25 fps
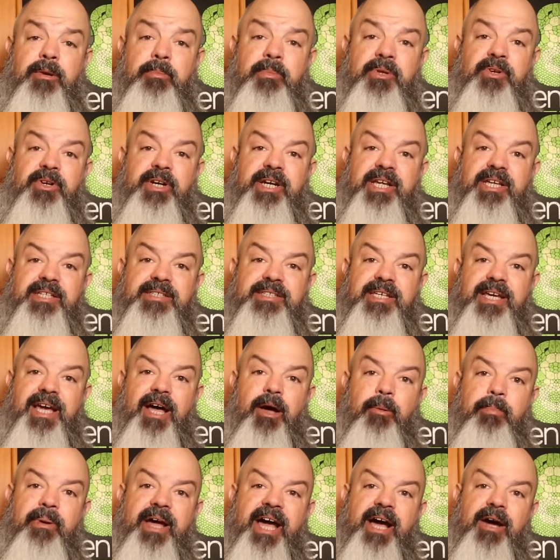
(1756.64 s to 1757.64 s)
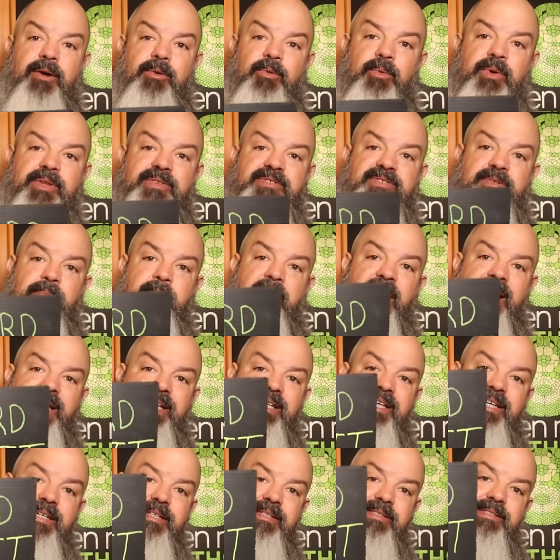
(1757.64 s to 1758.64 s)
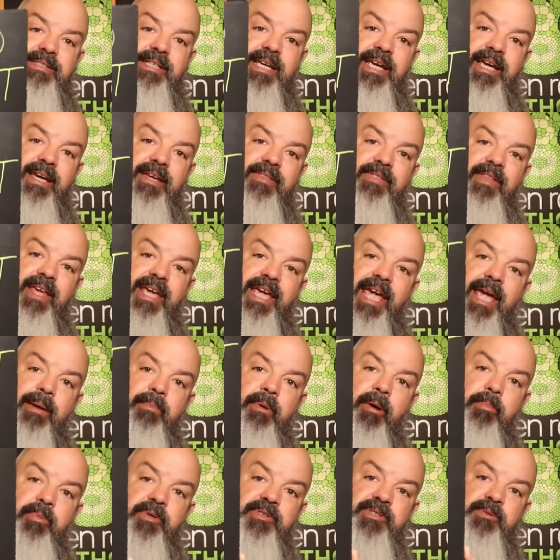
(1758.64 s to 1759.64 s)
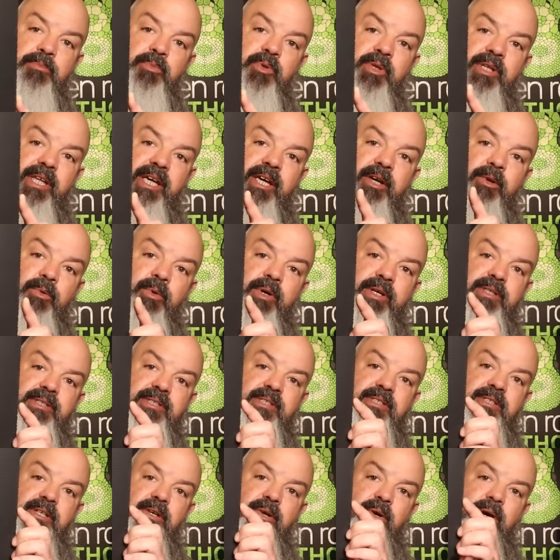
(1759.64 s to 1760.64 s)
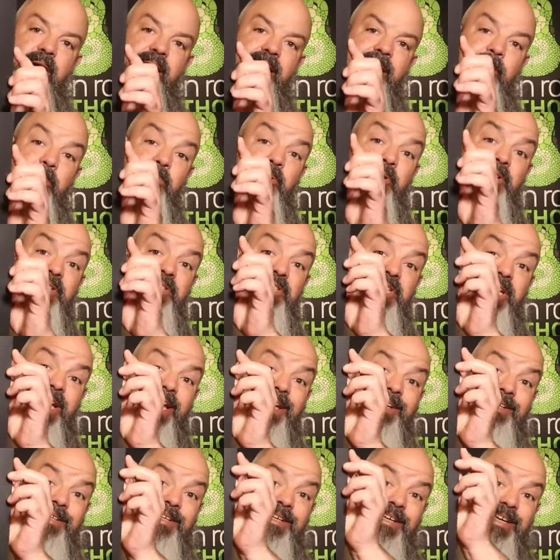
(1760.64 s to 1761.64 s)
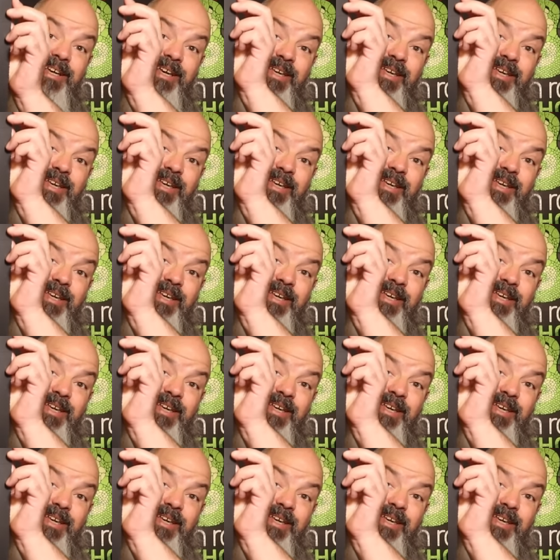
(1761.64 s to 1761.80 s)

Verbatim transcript: community to help out with some ideas, and they came up with some really good ones, so I appreciate